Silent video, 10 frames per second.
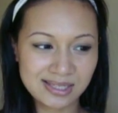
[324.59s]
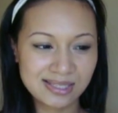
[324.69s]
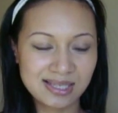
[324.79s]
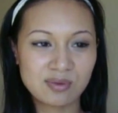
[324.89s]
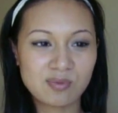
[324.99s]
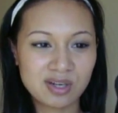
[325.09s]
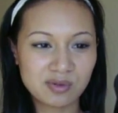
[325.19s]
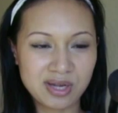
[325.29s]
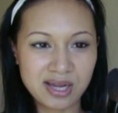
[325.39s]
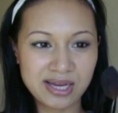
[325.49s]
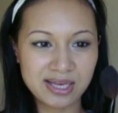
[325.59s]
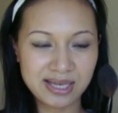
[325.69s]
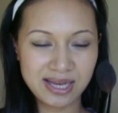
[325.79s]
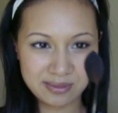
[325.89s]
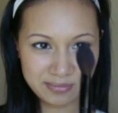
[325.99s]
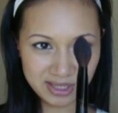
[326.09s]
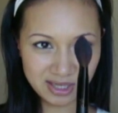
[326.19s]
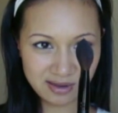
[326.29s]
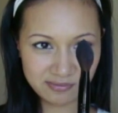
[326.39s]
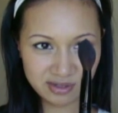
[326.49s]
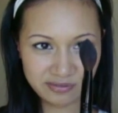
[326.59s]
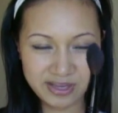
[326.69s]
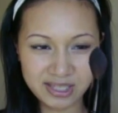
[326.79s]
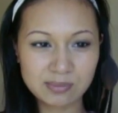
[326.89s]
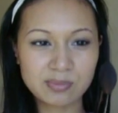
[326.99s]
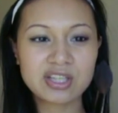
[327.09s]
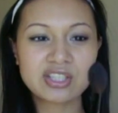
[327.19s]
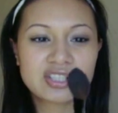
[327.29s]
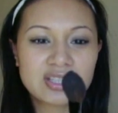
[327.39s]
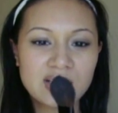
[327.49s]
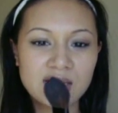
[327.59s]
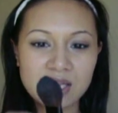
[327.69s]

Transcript: I'd say, the 109 and my Cover FX brush.